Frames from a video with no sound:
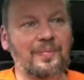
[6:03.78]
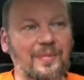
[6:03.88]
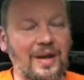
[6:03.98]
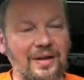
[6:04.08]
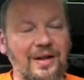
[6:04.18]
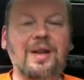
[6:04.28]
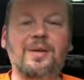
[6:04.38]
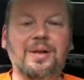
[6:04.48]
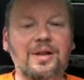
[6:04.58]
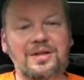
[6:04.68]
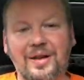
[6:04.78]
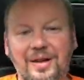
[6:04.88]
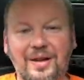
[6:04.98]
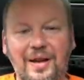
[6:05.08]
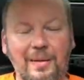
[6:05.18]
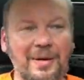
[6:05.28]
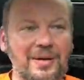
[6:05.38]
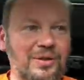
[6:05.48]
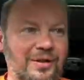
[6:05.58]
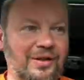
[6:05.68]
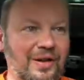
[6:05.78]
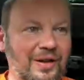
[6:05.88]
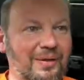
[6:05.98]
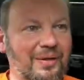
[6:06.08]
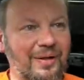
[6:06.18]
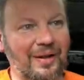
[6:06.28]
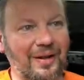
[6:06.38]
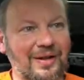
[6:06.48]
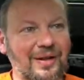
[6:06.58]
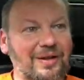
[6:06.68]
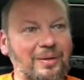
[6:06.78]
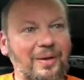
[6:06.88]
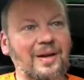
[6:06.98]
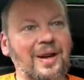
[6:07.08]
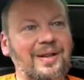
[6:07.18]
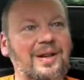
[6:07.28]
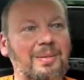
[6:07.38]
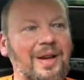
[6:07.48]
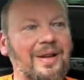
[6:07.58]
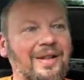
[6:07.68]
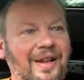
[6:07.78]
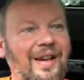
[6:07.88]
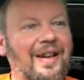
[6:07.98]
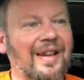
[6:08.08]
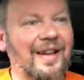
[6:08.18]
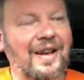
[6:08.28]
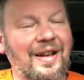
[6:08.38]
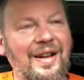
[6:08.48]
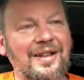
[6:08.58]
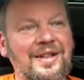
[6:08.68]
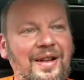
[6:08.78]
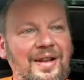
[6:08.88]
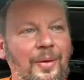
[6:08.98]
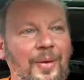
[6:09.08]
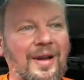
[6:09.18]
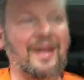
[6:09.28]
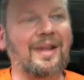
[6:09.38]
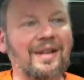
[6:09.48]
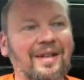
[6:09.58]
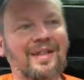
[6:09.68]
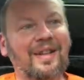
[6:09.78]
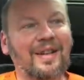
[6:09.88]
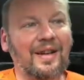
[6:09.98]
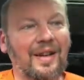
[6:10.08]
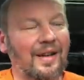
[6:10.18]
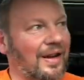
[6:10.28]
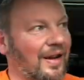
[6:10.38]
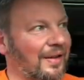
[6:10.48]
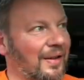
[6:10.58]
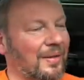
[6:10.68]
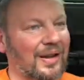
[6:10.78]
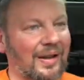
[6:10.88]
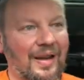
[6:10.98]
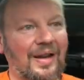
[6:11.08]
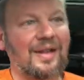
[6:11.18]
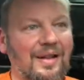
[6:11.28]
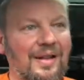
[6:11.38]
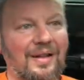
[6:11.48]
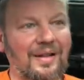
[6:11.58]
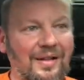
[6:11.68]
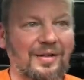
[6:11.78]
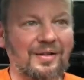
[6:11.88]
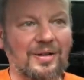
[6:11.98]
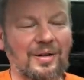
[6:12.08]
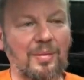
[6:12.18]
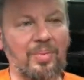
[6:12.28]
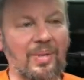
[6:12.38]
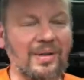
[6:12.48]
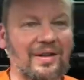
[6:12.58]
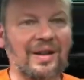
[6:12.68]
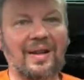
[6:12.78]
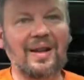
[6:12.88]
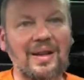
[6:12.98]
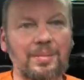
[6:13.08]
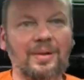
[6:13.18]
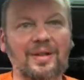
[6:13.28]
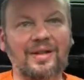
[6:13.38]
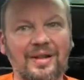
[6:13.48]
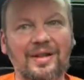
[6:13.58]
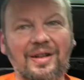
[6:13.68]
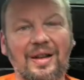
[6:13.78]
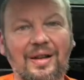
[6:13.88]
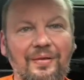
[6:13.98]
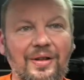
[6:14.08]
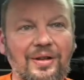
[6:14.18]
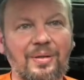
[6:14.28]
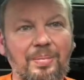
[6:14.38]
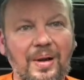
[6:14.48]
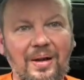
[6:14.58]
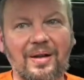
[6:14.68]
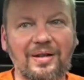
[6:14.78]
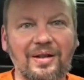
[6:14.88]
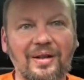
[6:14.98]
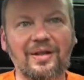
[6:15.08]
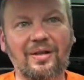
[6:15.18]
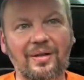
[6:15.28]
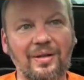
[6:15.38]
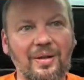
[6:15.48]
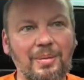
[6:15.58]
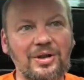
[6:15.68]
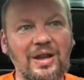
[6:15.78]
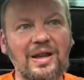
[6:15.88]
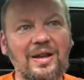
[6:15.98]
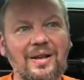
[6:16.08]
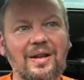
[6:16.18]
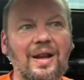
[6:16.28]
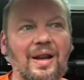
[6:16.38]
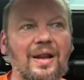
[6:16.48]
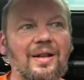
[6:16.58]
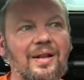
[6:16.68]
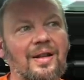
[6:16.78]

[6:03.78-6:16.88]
he has air conditioning in the garage, so it's quite nice to be in there. Last night I went in and there was a lady sort of printing labels and scanning for two parcels on the machine in there